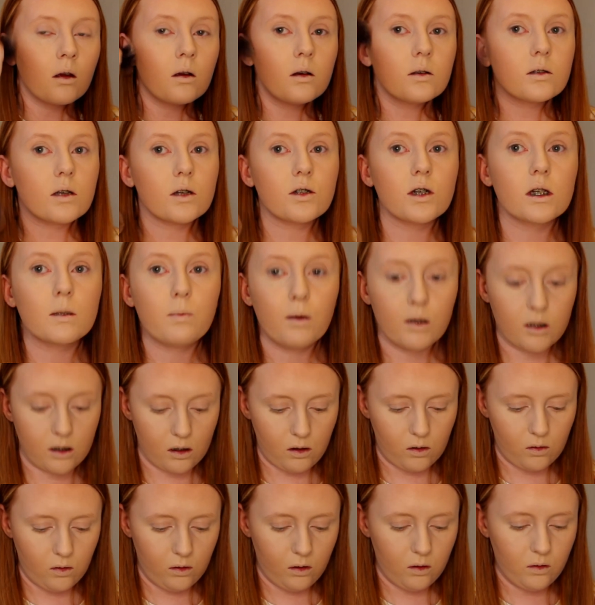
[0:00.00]
So I just put
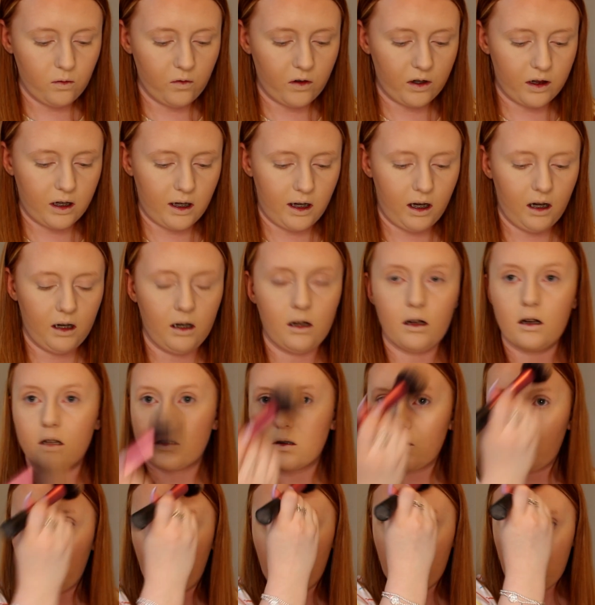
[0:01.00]
it all over the
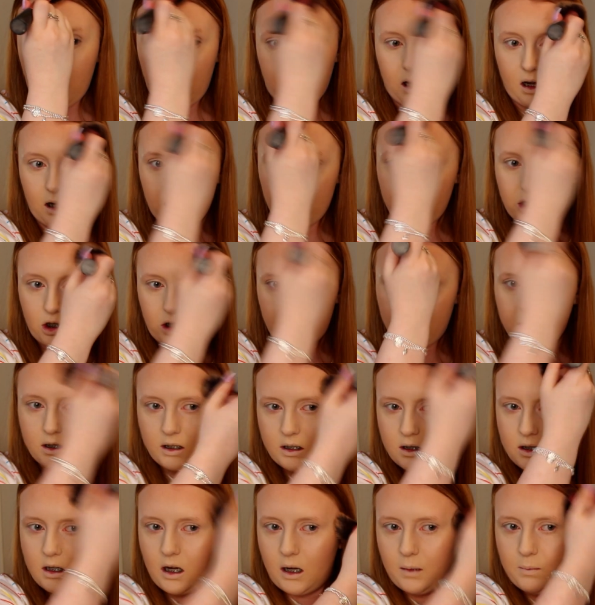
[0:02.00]
areas where I just
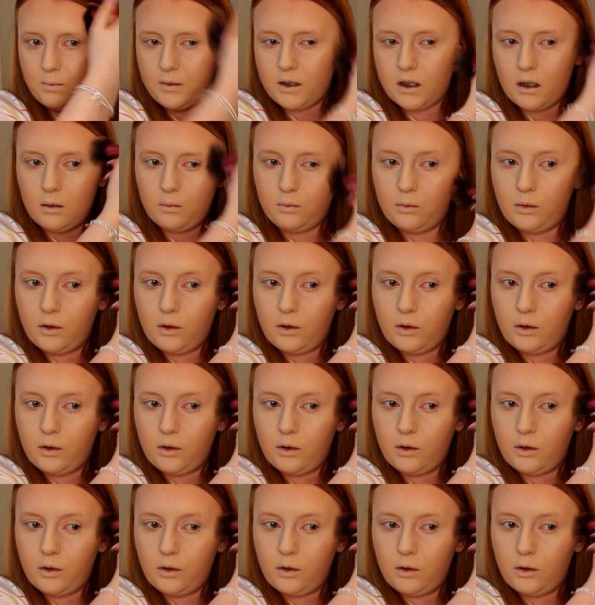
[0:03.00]
stamped it